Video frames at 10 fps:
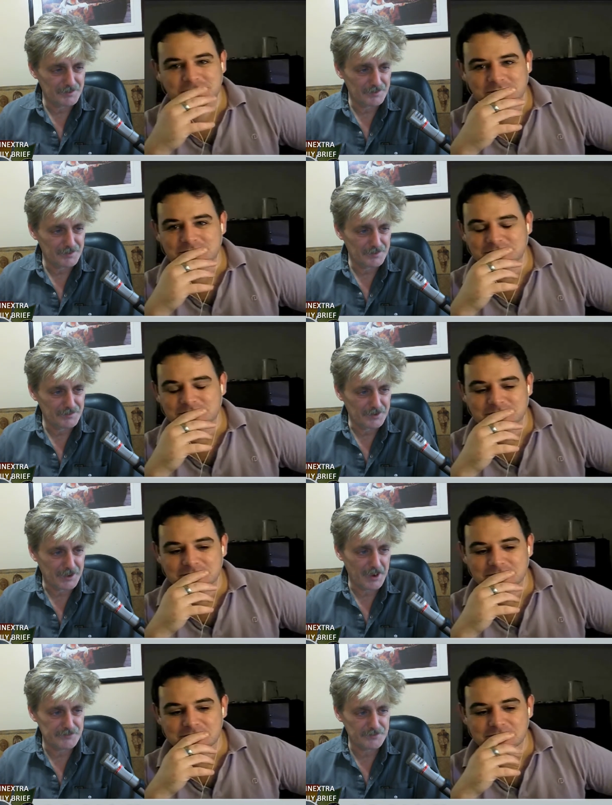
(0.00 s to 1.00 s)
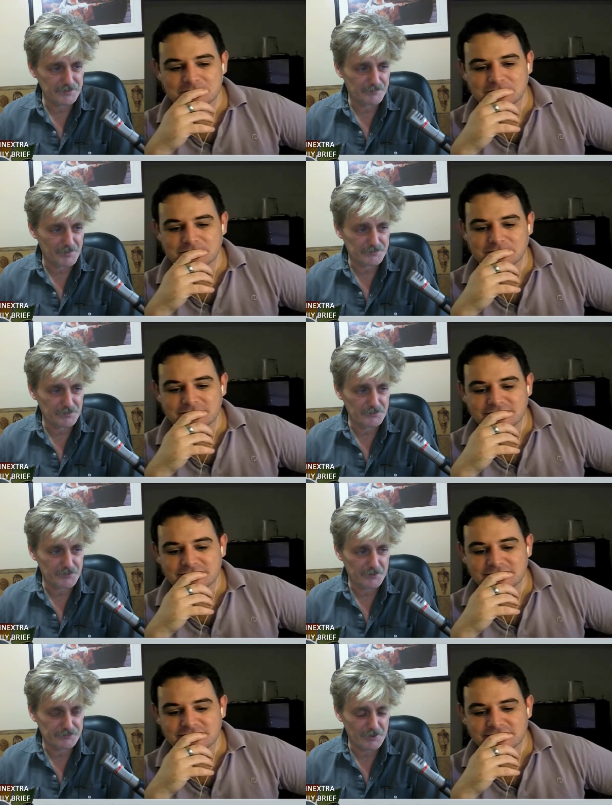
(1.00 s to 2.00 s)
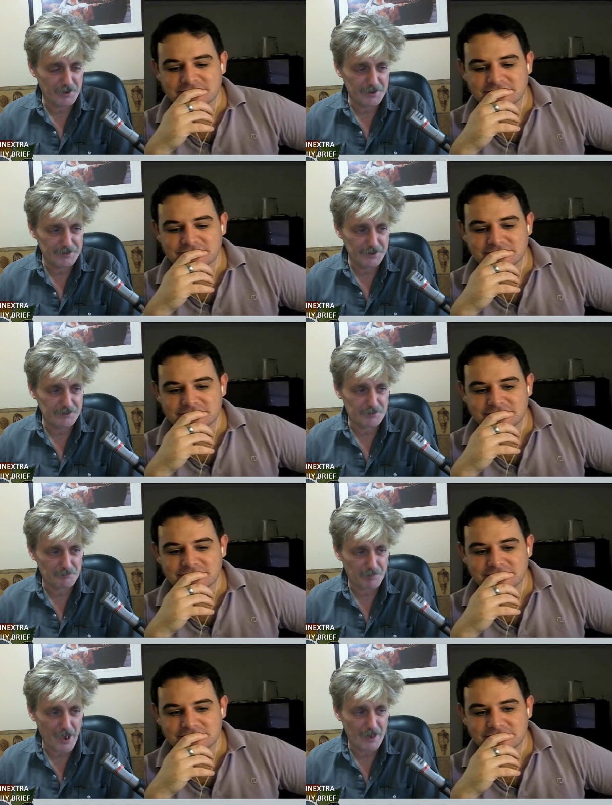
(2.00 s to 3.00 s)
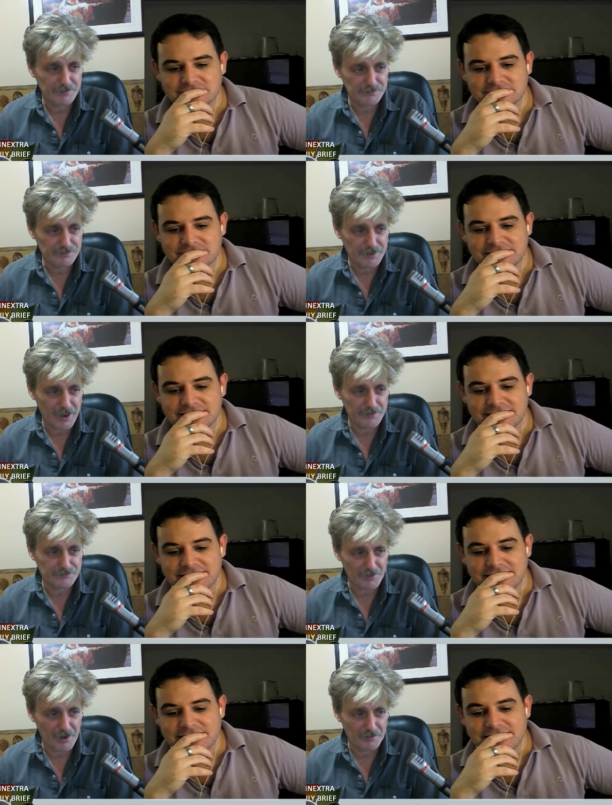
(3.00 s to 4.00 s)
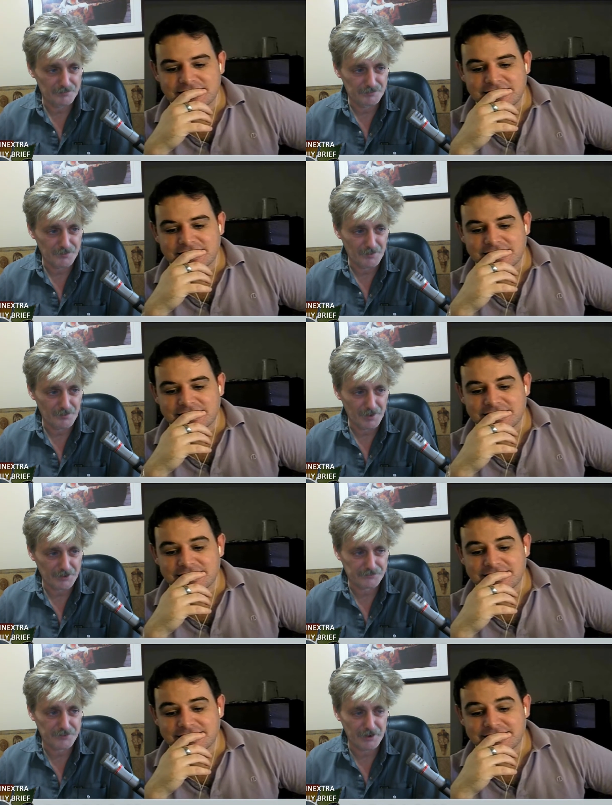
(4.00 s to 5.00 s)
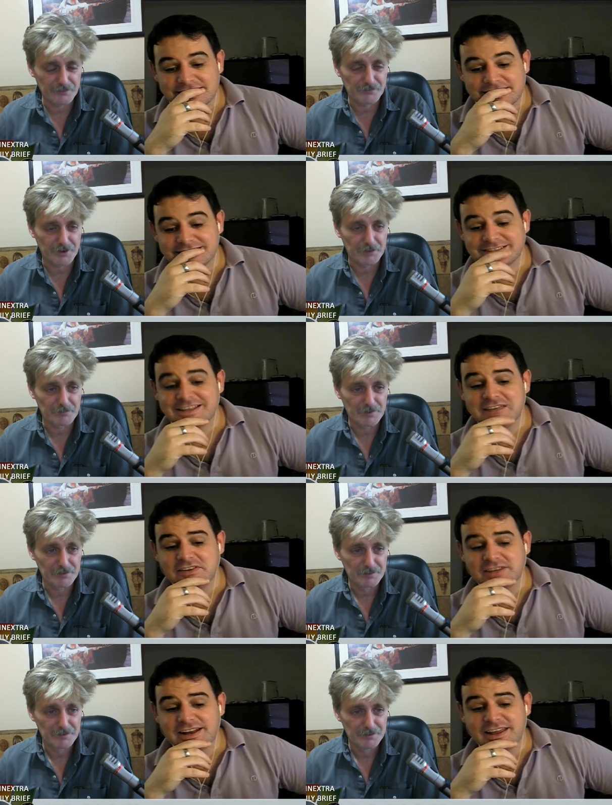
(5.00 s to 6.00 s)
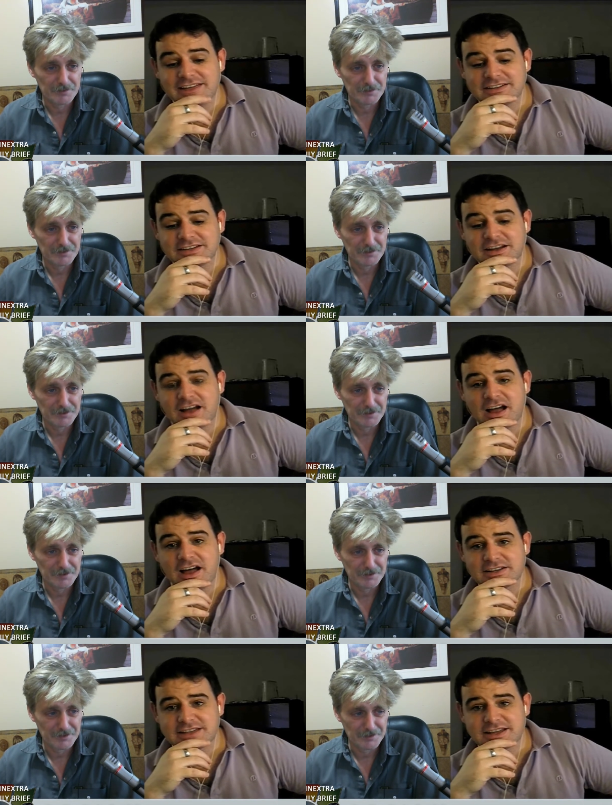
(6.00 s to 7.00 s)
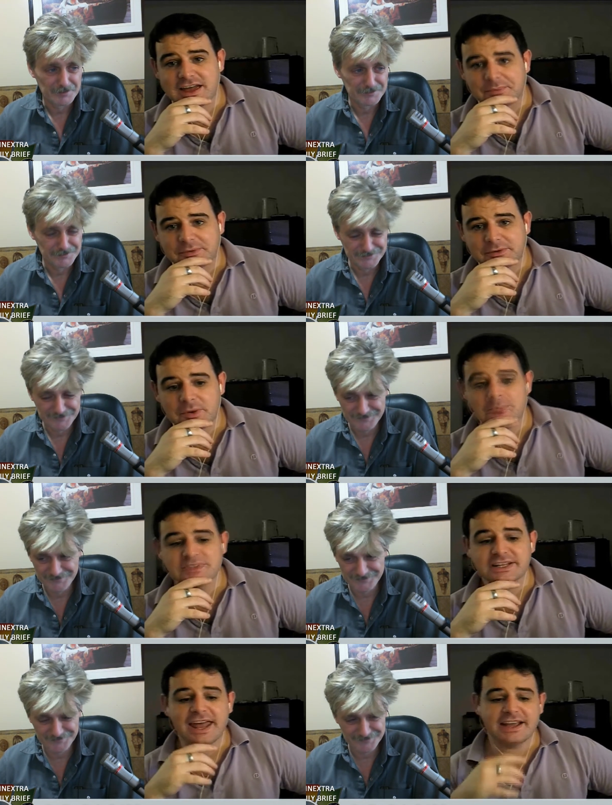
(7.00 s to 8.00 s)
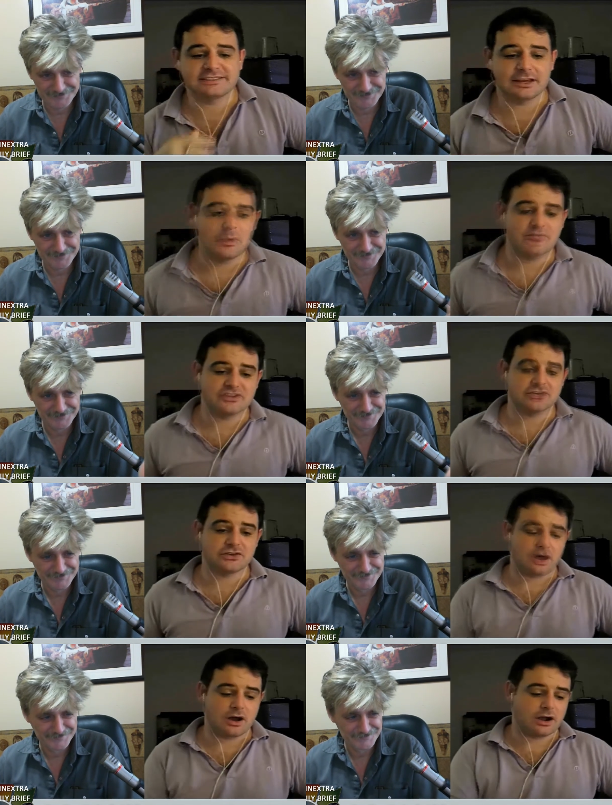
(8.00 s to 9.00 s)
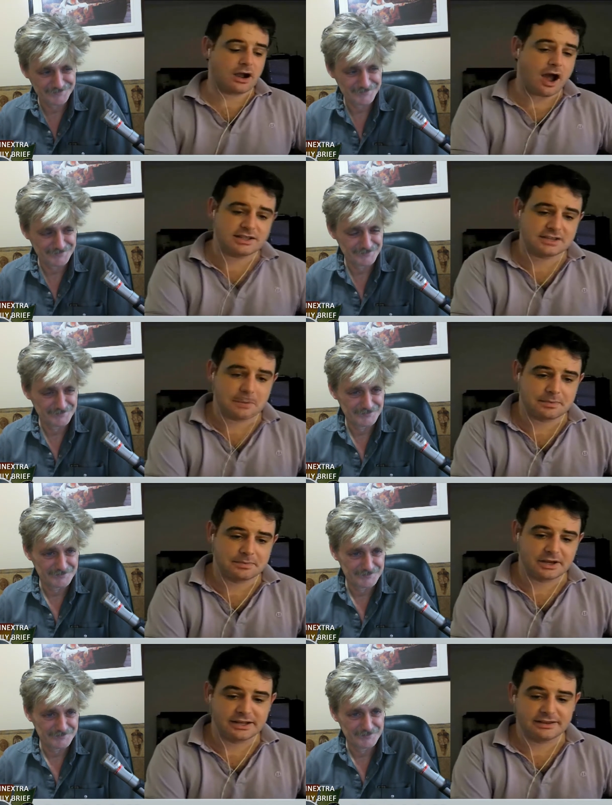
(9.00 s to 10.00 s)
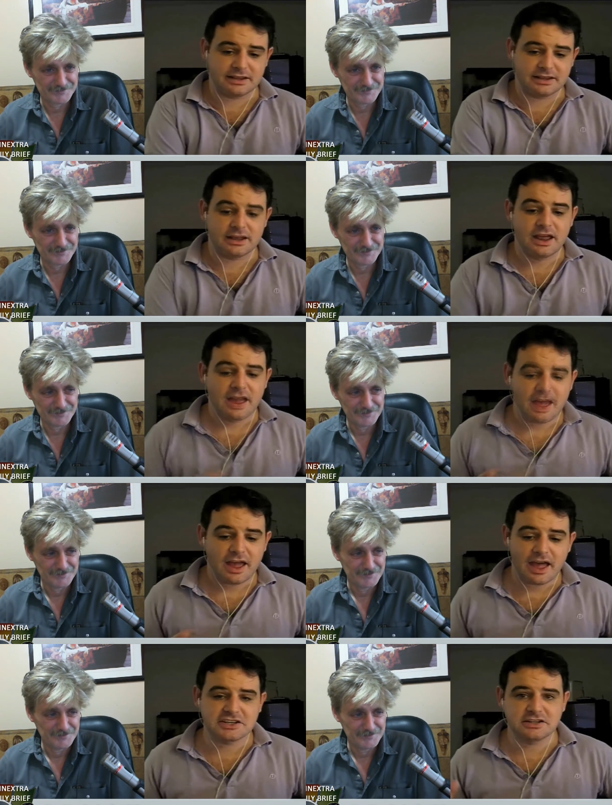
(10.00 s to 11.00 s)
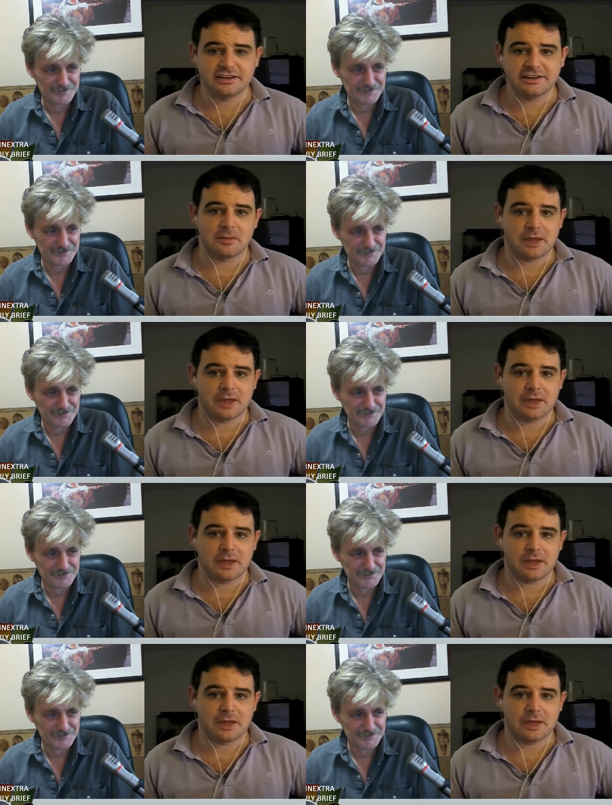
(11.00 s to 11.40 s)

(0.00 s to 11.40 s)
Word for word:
Speaker 1: the casing for this looks like it needs a bad case of, you know, like skin cream.
Speaker 2: Even it's a concept. When was the last time you ever saw a concept idea actually come